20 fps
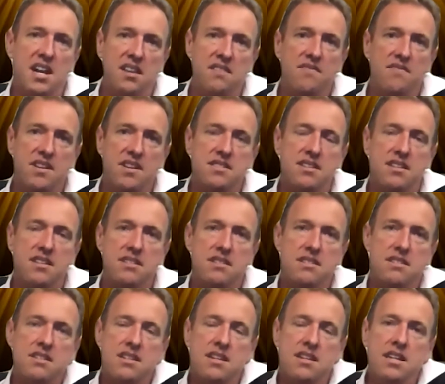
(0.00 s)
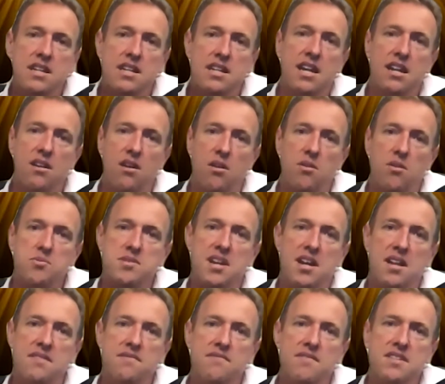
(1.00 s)
investors and
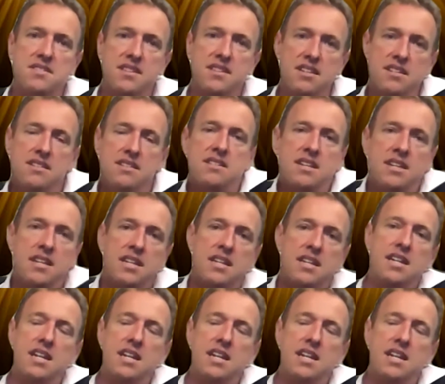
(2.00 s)
wholesale investors.